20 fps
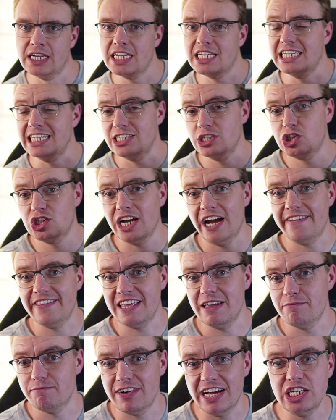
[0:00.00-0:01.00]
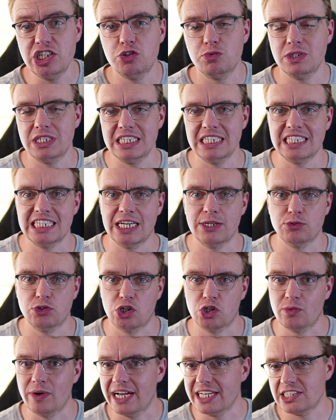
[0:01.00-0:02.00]
You need to check the inventory details are
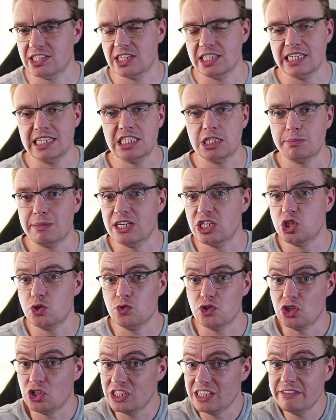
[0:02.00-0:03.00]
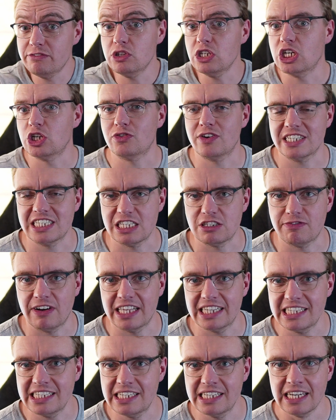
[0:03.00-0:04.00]
correct, and you need to make sure the delivery address is
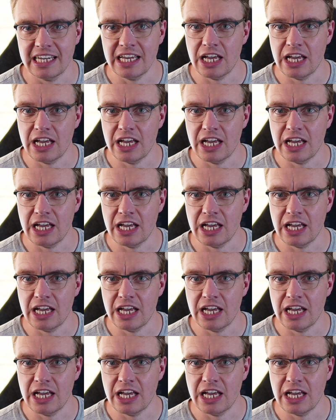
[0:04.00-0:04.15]
valid.